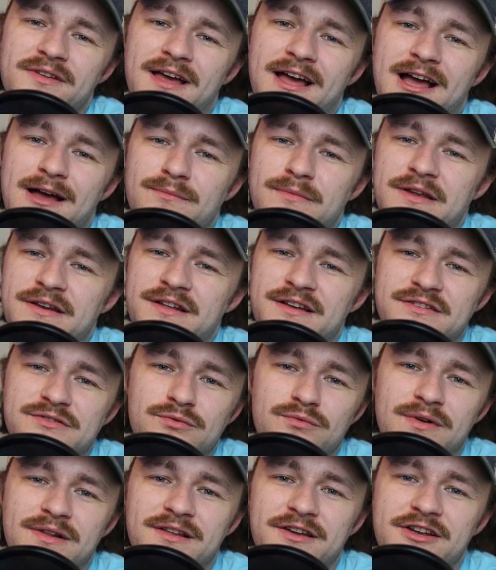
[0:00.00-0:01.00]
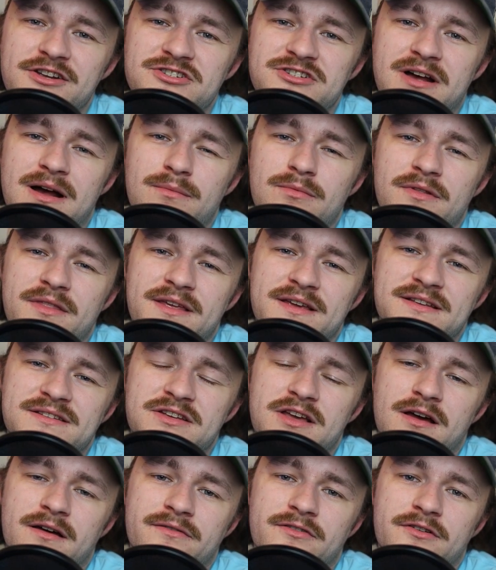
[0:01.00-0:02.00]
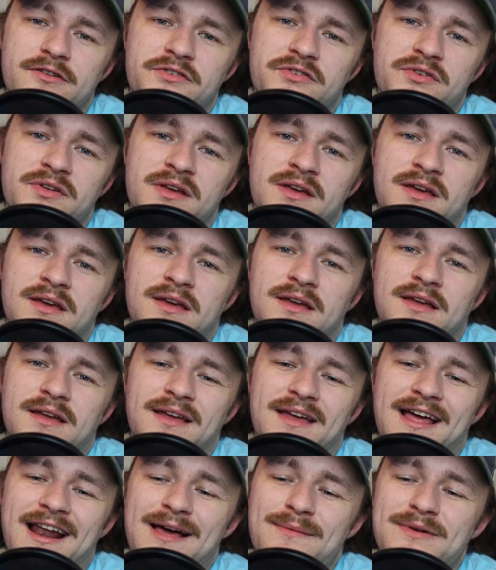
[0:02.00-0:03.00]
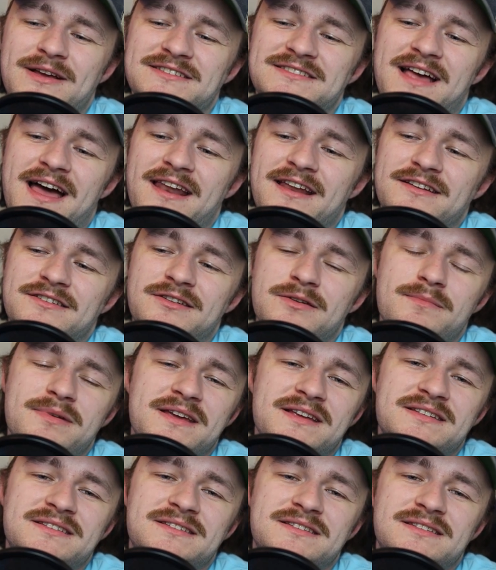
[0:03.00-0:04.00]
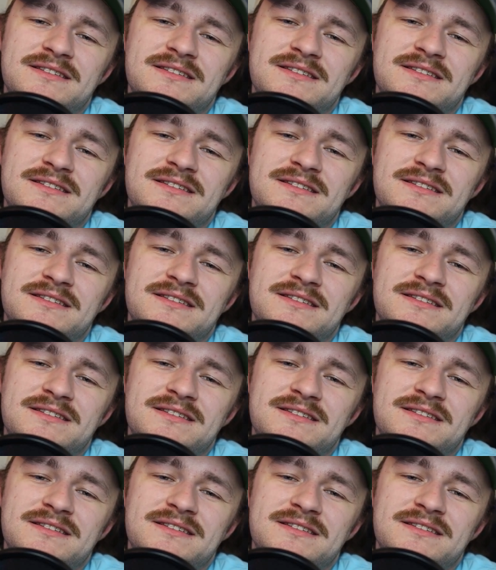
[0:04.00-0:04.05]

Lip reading: time, he does a really good job with his covers, and I'm excited to be...